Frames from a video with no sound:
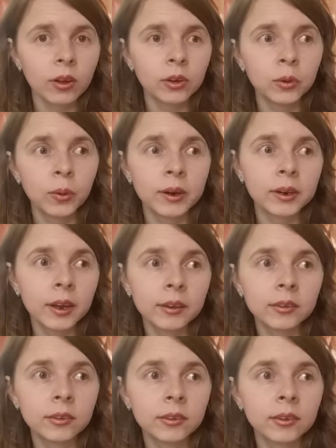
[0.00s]
who are not,
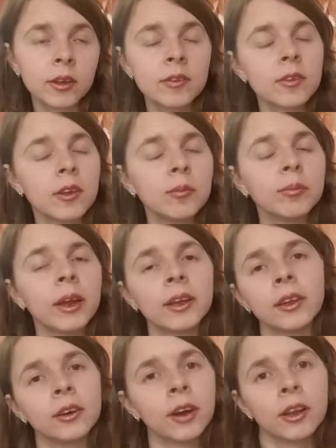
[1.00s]
they seem like
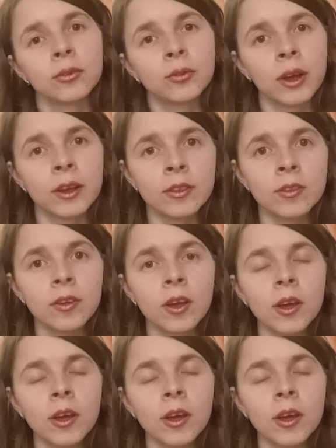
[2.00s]
they're not friends,